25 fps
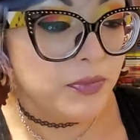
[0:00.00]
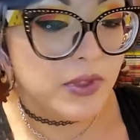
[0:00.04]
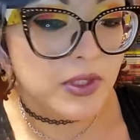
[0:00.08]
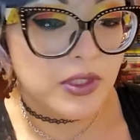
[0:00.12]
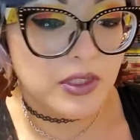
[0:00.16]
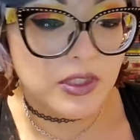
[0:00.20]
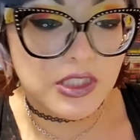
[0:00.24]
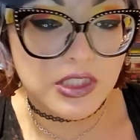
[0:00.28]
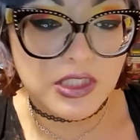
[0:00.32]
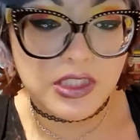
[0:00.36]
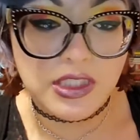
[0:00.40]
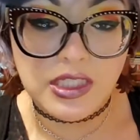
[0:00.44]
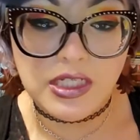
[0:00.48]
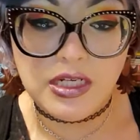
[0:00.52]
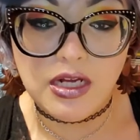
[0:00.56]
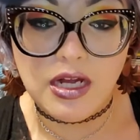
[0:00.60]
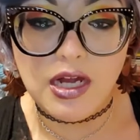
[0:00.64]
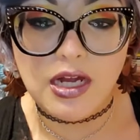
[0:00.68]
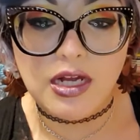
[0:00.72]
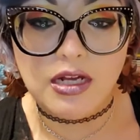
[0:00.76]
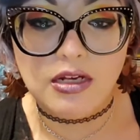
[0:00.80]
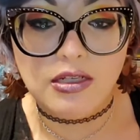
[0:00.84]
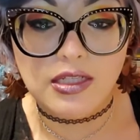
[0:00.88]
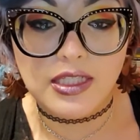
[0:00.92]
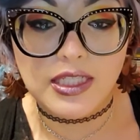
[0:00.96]
Justina
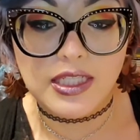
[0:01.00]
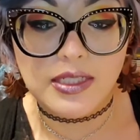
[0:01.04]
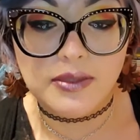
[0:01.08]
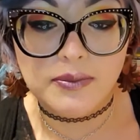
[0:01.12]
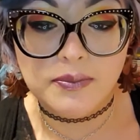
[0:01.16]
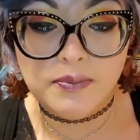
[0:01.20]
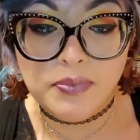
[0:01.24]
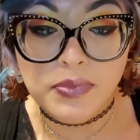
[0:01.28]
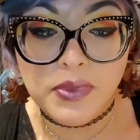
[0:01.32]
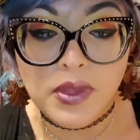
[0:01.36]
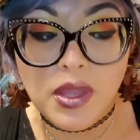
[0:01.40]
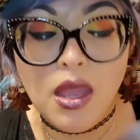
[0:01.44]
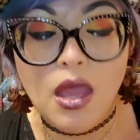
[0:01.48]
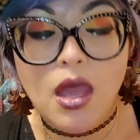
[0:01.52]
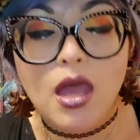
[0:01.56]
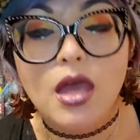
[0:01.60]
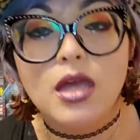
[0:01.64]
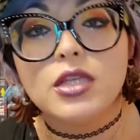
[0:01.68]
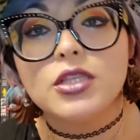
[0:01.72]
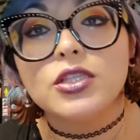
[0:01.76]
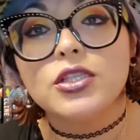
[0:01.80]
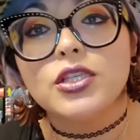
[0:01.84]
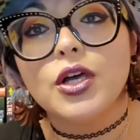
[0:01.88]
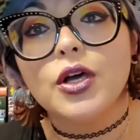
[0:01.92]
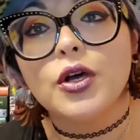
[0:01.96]
Ireland.
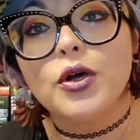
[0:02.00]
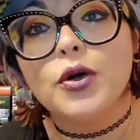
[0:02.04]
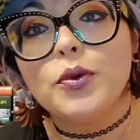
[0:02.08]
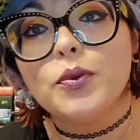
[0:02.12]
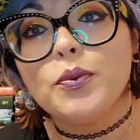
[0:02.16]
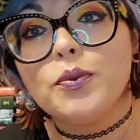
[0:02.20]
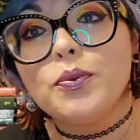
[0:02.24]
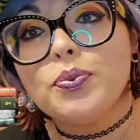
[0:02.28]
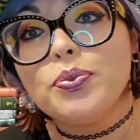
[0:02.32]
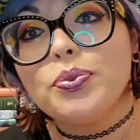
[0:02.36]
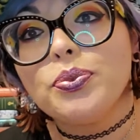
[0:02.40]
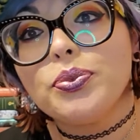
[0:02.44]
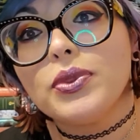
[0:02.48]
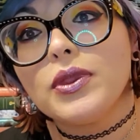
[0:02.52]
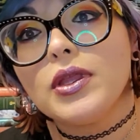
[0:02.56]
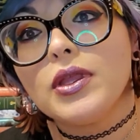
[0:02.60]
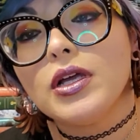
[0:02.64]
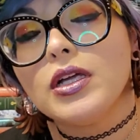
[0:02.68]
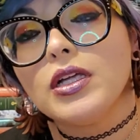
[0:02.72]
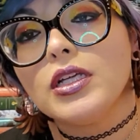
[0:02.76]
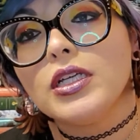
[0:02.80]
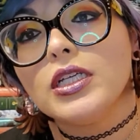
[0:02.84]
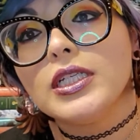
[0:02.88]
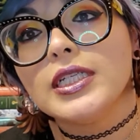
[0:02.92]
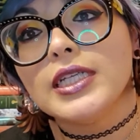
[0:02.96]
So
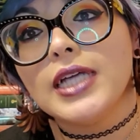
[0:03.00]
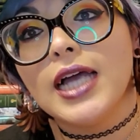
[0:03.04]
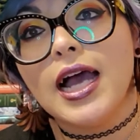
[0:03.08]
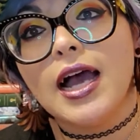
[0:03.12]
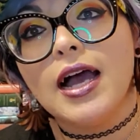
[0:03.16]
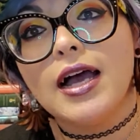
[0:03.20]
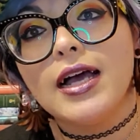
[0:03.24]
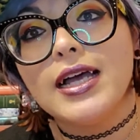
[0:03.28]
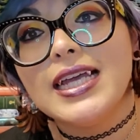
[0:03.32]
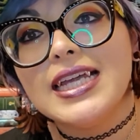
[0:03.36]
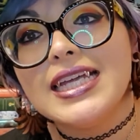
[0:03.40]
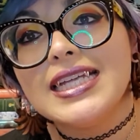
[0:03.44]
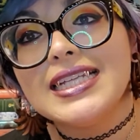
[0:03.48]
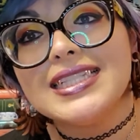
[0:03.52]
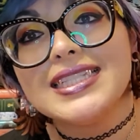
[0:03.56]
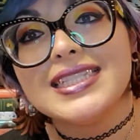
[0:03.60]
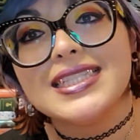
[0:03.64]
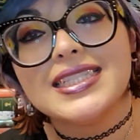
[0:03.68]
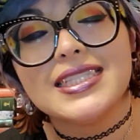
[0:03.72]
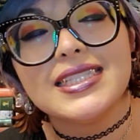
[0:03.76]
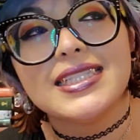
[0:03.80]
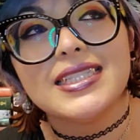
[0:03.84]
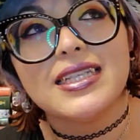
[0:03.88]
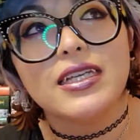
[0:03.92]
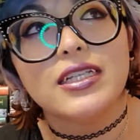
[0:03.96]
yeah,
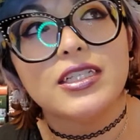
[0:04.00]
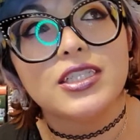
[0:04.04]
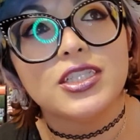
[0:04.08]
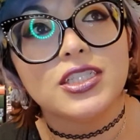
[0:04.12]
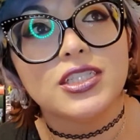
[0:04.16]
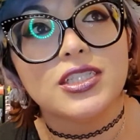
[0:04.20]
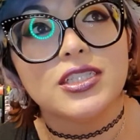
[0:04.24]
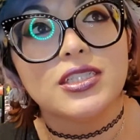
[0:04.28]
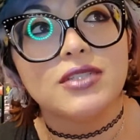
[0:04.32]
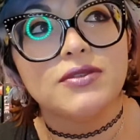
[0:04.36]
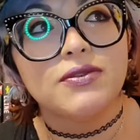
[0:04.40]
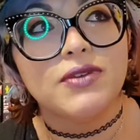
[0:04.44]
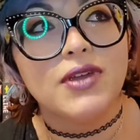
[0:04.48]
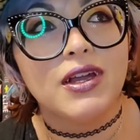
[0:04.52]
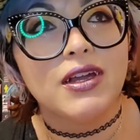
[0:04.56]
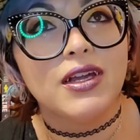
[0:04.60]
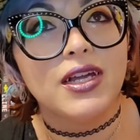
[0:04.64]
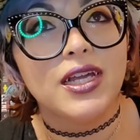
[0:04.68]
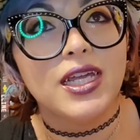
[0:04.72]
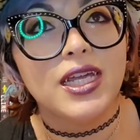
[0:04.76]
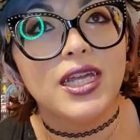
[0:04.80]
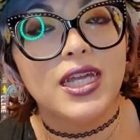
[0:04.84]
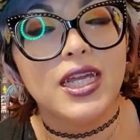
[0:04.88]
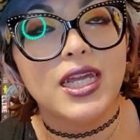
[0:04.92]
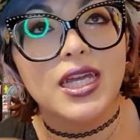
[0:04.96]
it's just
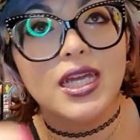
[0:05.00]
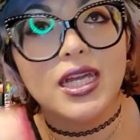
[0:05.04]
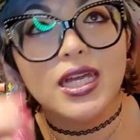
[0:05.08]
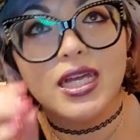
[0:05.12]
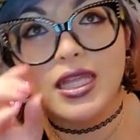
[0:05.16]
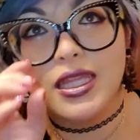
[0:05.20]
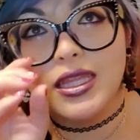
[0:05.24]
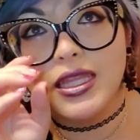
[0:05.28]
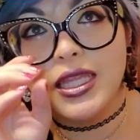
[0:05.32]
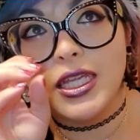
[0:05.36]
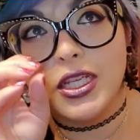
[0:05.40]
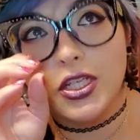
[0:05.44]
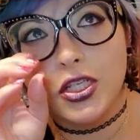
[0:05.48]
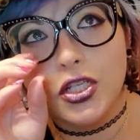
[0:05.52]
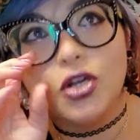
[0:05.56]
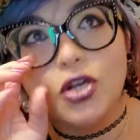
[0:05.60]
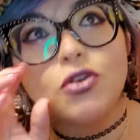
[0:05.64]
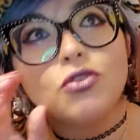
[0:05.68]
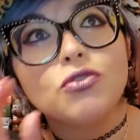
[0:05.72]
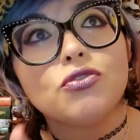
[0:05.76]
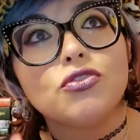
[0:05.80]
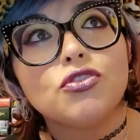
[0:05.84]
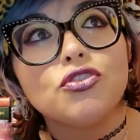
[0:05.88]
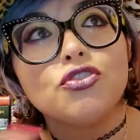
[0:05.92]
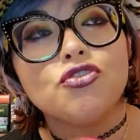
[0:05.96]
very, they
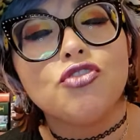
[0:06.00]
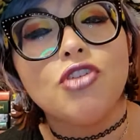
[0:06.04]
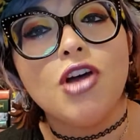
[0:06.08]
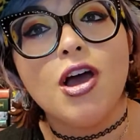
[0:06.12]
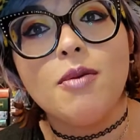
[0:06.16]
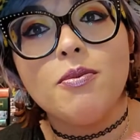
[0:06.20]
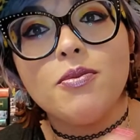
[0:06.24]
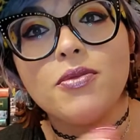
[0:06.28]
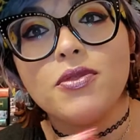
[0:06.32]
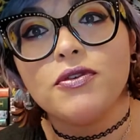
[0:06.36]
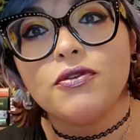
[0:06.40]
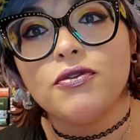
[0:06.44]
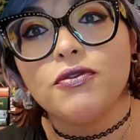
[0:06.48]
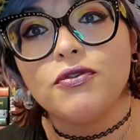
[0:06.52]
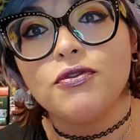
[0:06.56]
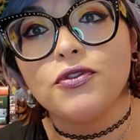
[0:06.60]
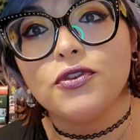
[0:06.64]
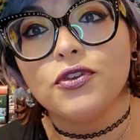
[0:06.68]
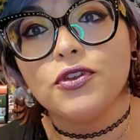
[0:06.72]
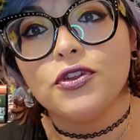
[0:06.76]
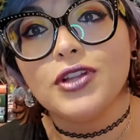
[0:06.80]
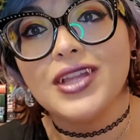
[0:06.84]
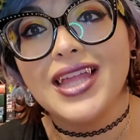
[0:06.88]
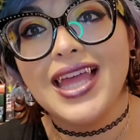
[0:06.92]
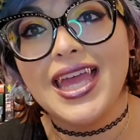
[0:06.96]
don't drop the
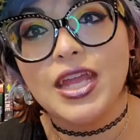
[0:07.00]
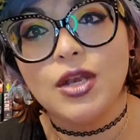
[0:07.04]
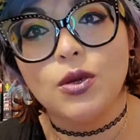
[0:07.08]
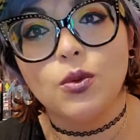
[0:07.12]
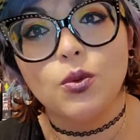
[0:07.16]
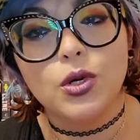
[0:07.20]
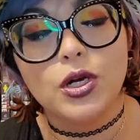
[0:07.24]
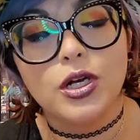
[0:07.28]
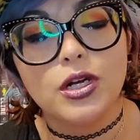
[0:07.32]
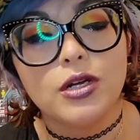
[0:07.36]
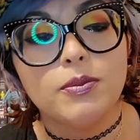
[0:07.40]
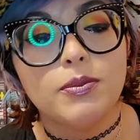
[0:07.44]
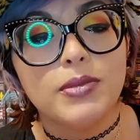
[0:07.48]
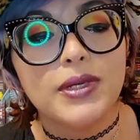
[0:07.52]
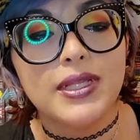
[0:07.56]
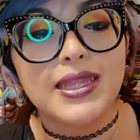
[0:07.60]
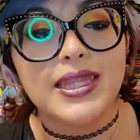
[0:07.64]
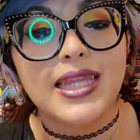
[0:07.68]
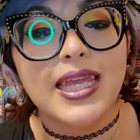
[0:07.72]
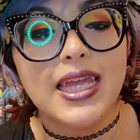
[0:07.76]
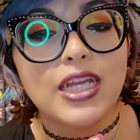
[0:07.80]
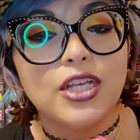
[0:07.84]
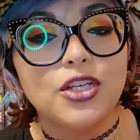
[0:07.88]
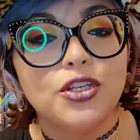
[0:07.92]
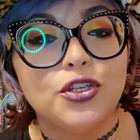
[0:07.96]
full N-word, but
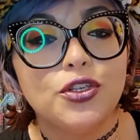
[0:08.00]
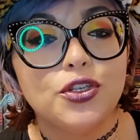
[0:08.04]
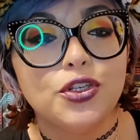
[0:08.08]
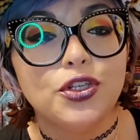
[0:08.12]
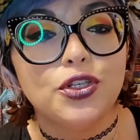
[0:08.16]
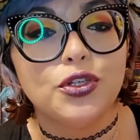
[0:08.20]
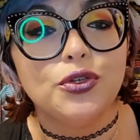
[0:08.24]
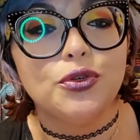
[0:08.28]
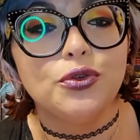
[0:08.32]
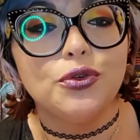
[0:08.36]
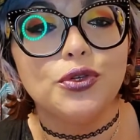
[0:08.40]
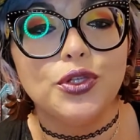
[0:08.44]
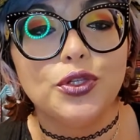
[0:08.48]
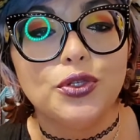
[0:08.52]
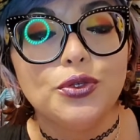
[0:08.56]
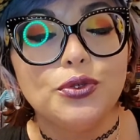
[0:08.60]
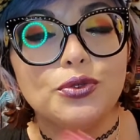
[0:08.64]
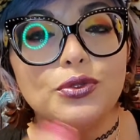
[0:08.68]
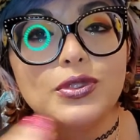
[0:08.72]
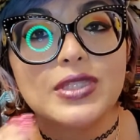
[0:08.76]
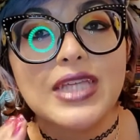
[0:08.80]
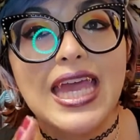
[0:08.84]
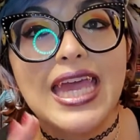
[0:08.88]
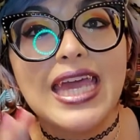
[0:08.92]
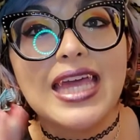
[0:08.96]
they do
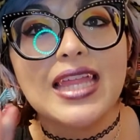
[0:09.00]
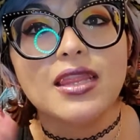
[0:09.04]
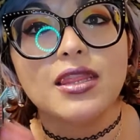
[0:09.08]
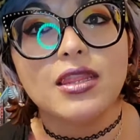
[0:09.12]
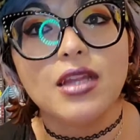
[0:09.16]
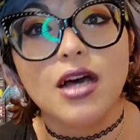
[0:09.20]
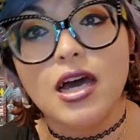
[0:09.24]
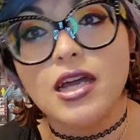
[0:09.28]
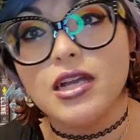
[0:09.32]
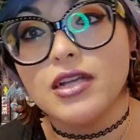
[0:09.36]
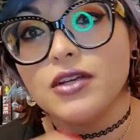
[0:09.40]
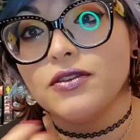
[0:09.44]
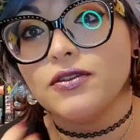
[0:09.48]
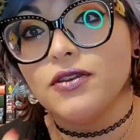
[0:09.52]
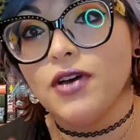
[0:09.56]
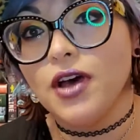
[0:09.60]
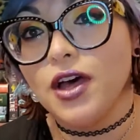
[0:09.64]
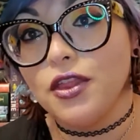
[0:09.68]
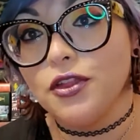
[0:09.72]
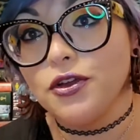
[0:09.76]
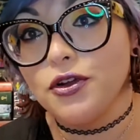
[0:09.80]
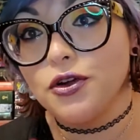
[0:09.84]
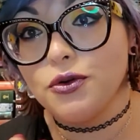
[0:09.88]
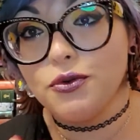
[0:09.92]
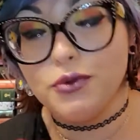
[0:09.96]
use a lot of
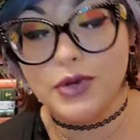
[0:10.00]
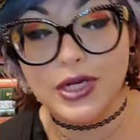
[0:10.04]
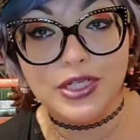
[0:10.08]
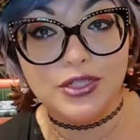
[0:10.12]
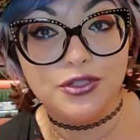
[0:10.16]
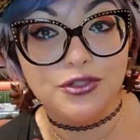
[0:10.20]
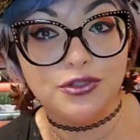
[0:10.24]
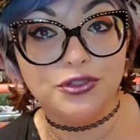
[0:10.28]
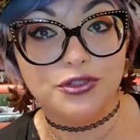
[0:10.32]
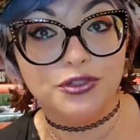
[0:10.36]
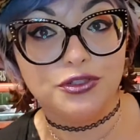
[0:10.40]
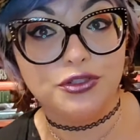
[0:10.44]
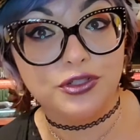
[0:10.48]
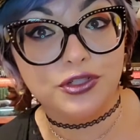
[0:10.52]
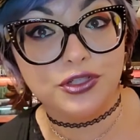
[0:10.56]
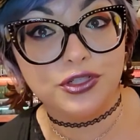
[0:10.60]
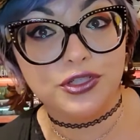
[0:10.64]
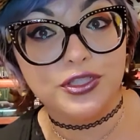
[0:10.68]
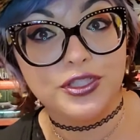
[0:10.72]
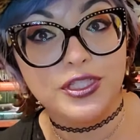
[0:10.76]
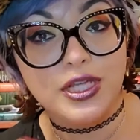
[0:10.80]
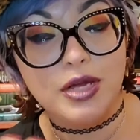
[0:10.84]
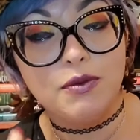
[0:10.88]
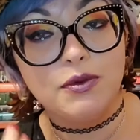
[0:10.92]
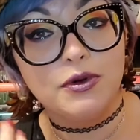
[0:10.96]
other racial
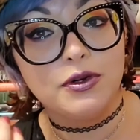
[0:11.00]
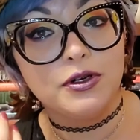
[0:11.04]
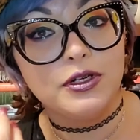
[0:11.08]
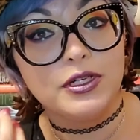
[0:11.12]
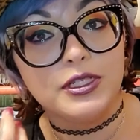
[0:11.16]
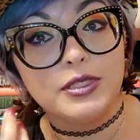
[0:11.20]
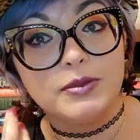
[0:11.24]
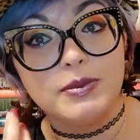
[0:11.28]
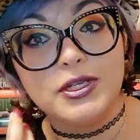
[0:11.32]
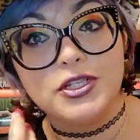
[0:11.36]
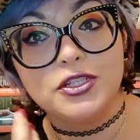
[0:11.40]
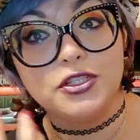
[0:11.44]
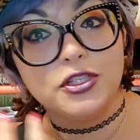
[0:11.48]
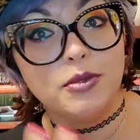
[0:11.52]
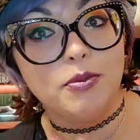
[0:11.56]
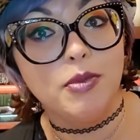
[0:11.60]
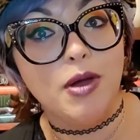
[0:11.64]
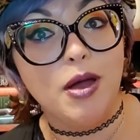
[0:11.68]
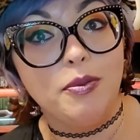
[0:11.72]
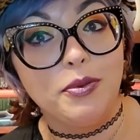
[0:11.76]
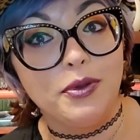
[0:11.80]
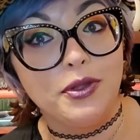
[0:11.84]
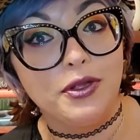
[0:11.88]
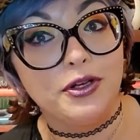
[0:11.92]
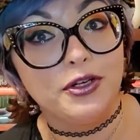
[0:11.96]
slurs that were especially
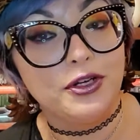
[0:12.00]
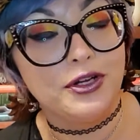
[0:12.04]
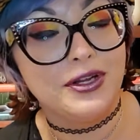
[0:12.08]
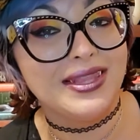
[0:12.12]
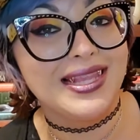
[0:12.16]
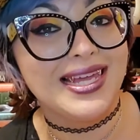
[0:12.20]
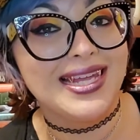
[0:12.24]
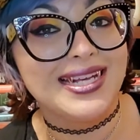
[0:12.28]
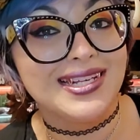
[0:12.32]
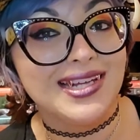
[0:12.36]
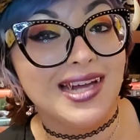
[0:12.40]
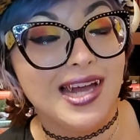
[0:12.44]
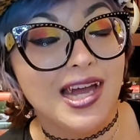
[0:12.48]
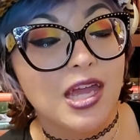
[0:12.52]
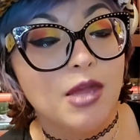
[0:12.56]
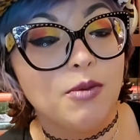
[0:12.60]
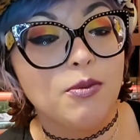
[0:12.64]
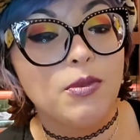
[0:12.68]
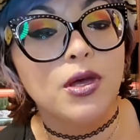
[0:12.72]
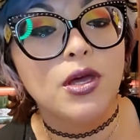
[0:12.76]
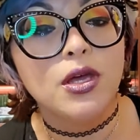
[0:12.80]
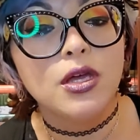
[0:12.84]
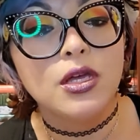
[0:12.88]
popular during that time.